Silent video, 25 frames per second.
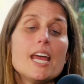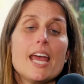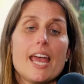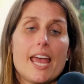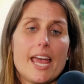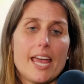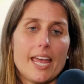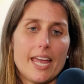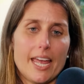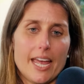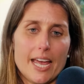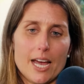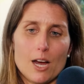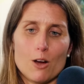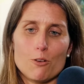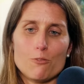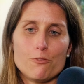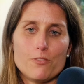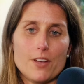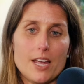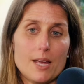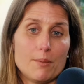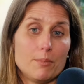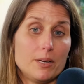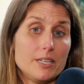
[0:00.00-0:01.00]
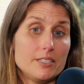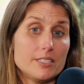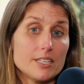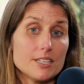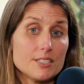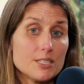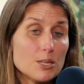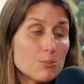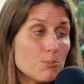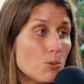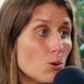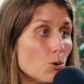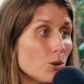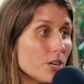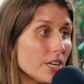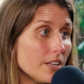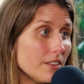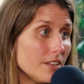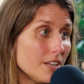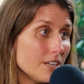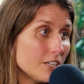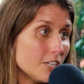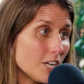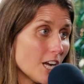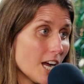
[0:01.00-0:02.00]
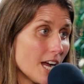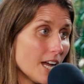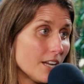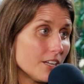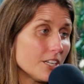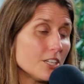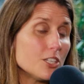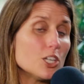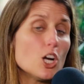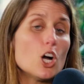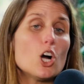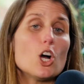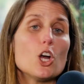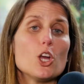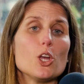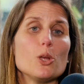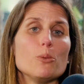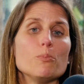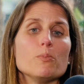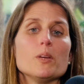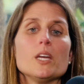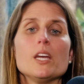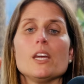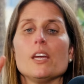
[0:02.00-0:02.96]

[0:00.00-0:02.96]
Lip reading: how families are supporting their child at home,